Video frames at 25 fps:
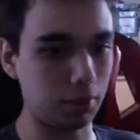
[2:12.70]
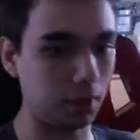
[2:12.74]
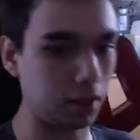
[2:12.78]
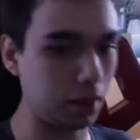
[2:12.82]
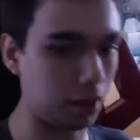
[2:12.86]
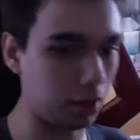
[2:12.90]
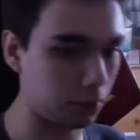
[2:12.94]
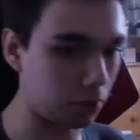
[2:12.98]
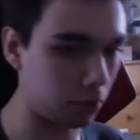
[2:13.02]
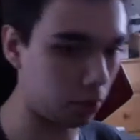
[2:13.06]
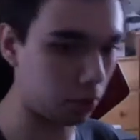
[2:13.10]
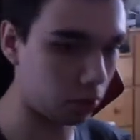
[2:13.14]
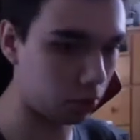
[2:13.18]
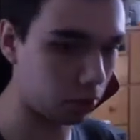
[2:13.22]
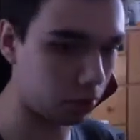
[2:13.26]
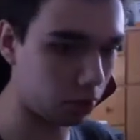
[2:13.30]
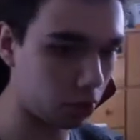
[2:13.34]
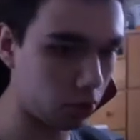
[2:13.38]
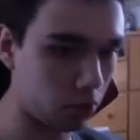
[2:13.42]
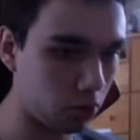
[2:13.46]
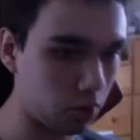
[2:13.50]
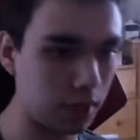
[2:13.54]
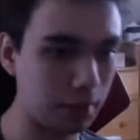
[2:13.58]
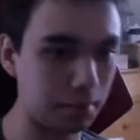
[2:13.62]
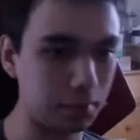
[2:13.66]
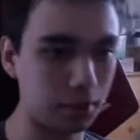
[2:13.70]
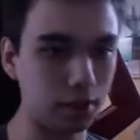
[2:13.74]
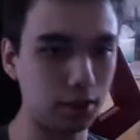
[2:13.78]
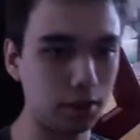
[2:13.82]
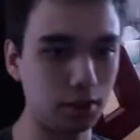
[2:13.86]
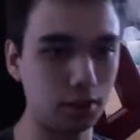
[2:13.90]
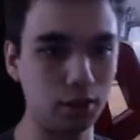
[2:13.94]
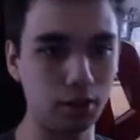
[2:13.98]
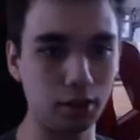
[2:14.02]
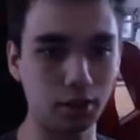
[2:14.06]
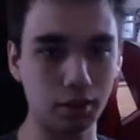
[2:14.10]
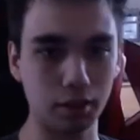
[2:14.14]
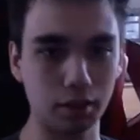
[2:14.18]
without further ado, I'm gonna
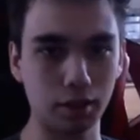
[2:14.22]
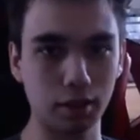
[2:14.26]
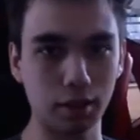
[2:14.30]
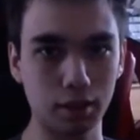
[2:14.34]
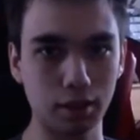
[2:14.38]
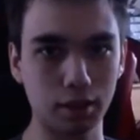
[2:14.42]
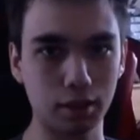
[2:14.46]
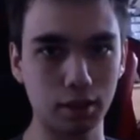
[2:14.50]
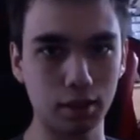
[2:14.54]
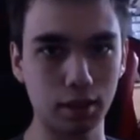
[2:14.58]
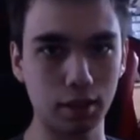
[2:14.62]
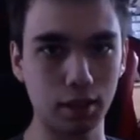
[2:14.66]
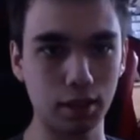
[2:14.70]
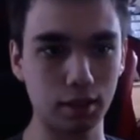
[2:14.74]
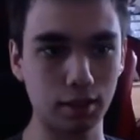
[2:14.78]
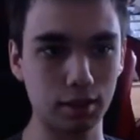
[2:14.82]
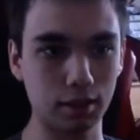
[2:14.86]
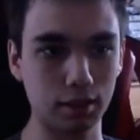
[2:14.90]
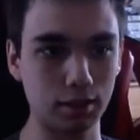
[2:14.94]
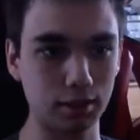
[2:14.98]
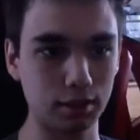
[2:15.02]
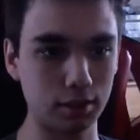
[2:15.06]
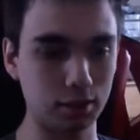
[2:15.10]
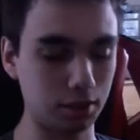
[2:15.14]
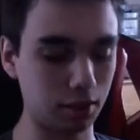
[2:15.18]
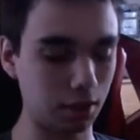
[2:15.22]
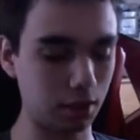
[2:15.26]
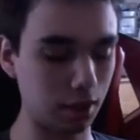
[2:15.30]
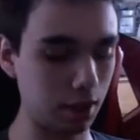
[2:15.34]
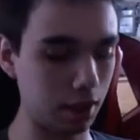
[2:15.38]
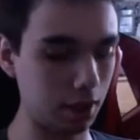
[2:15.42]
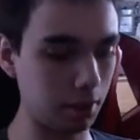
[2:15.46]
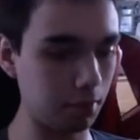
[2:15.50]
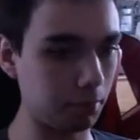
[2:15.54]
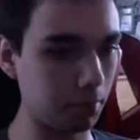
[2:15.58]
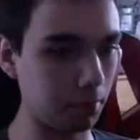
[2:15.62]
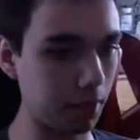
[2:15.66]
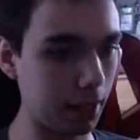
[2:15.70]
hook this, uh, this
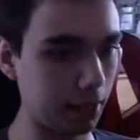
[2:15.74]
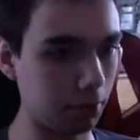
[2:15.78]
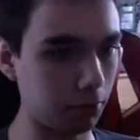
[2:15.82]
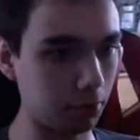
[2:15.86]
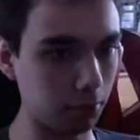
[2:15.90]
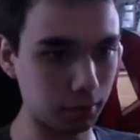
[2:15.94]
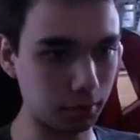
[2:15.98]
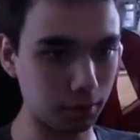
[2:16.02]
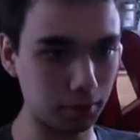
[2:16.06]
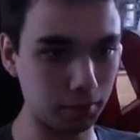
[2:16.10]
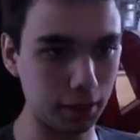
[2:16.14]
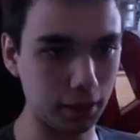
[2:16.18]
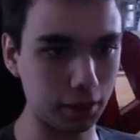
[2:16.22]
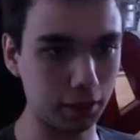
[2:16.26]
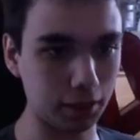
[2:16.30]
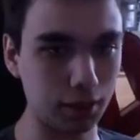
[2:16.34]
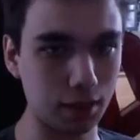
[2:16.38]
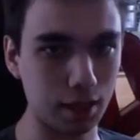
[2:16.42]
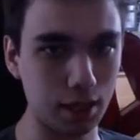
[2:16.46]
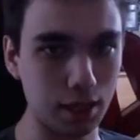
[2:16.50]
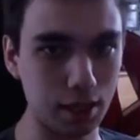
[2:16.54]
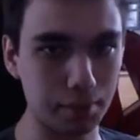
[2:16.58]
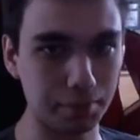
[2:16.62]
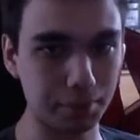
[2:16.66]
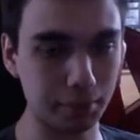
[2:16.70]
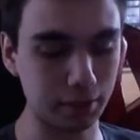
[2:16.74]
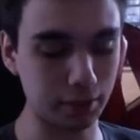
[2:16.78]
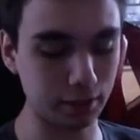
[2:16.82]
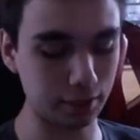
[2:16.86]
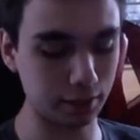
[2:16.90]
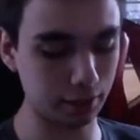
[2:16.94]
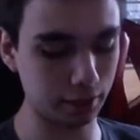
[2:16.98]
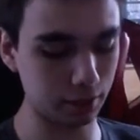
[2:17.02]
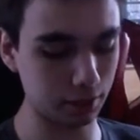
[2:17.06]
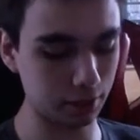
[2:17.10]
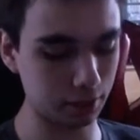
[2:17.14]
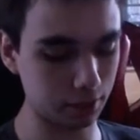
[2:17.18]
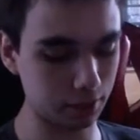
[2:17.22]
thing back to my setup
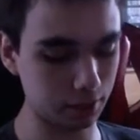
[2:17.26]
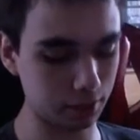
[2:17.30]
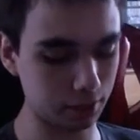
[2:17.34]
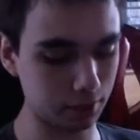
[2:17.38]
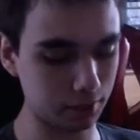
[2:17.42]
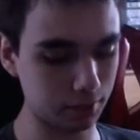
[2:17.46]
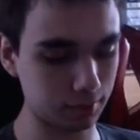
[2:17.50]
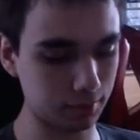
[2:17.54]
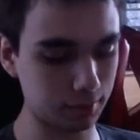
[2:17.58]
and then